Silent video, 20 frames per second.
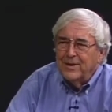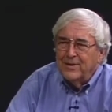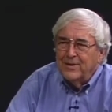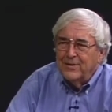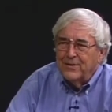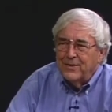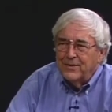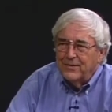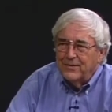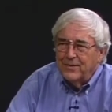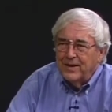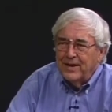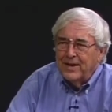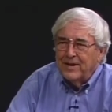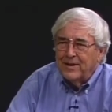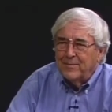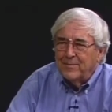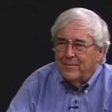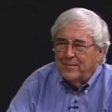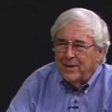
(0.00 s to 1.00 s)
the
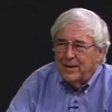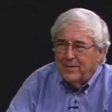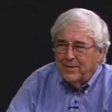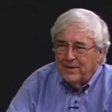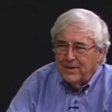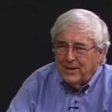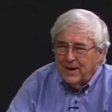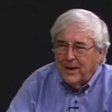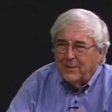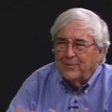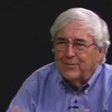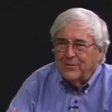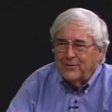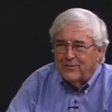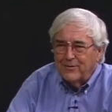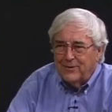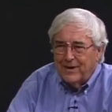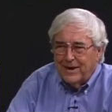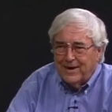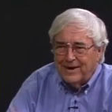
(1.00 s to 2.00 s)
same, I mean,
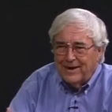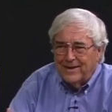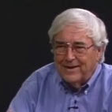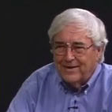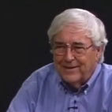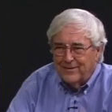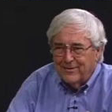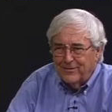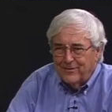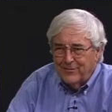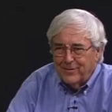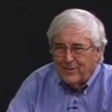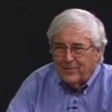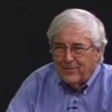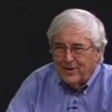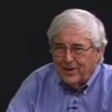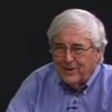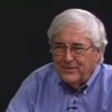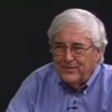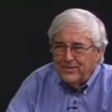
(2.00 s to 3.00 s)
upgrading it and
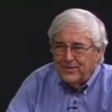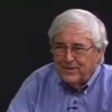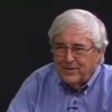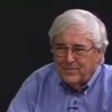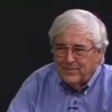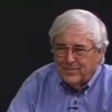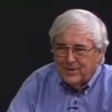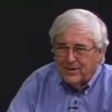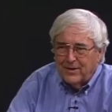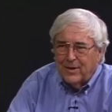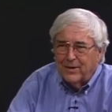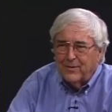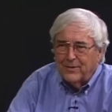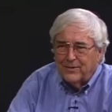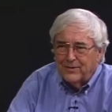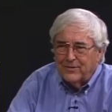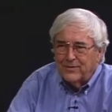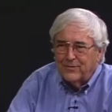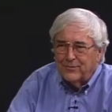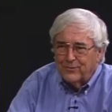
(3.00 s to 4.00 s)
replacing it, but
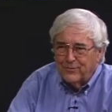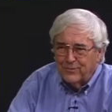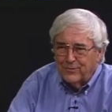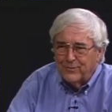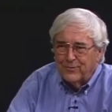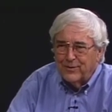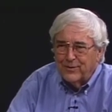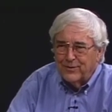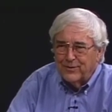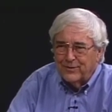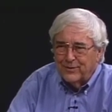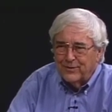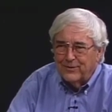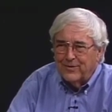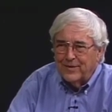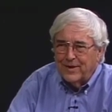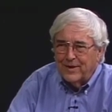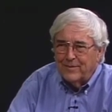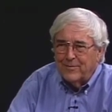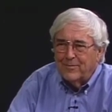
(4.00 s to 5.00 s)
always with the
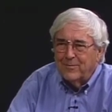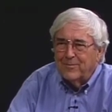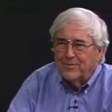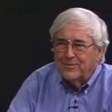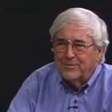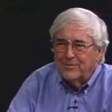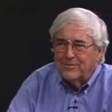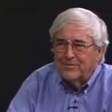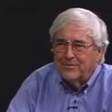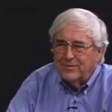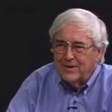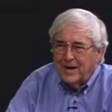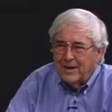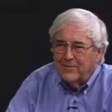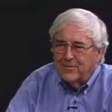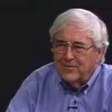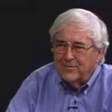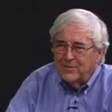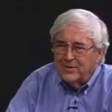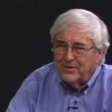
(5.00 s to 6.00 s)
same type
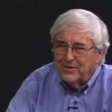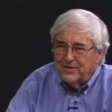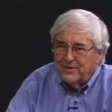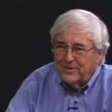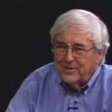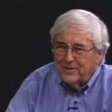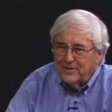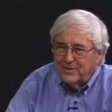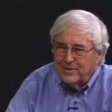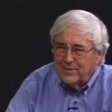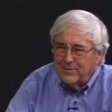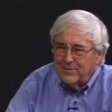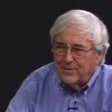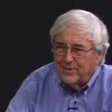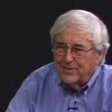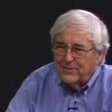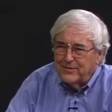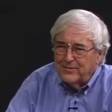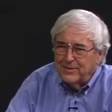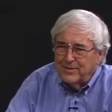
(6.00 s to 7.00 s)
of material, the
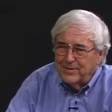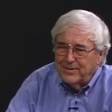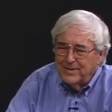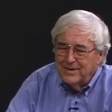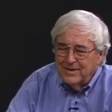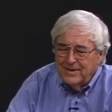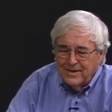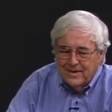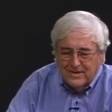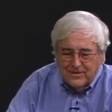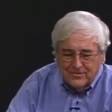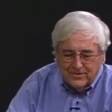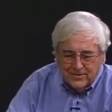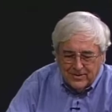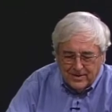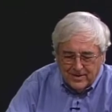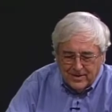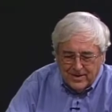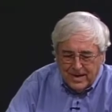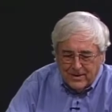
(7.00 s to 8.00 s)
upholstery for
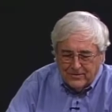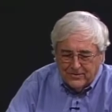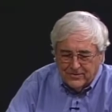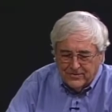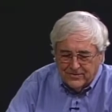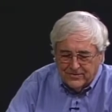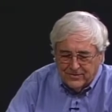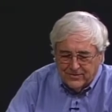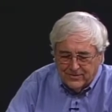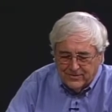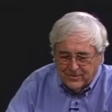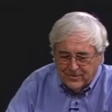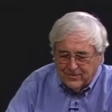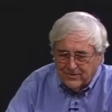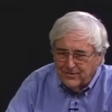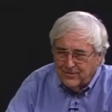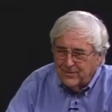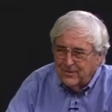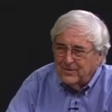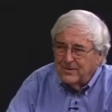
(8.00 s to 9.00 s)
the couches and so
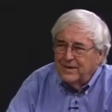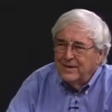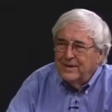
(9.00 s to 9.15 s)
forth